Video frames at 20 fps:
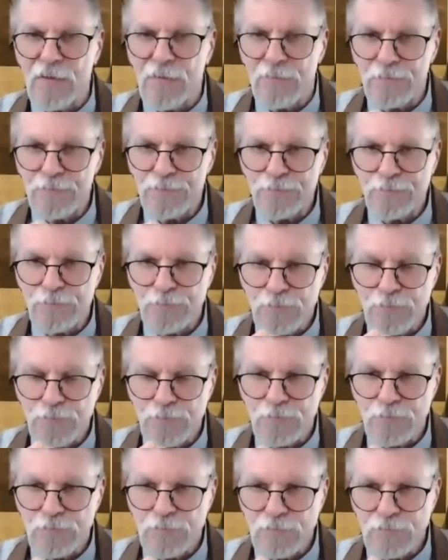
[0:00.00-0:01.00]

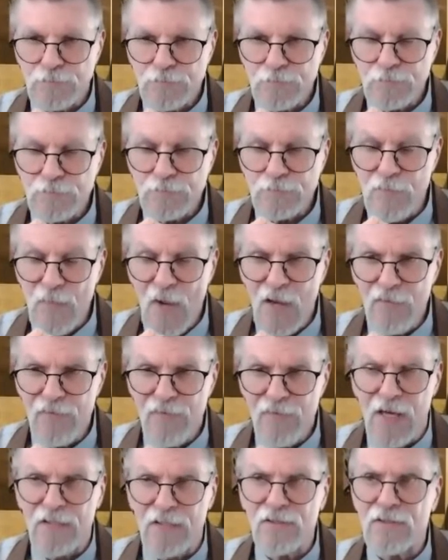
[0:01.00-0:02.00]

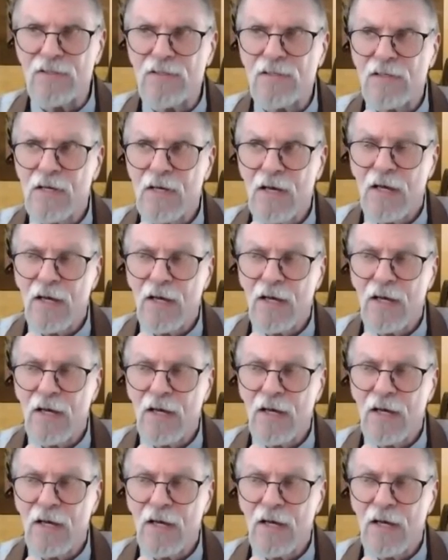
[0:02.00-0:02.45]
In fact,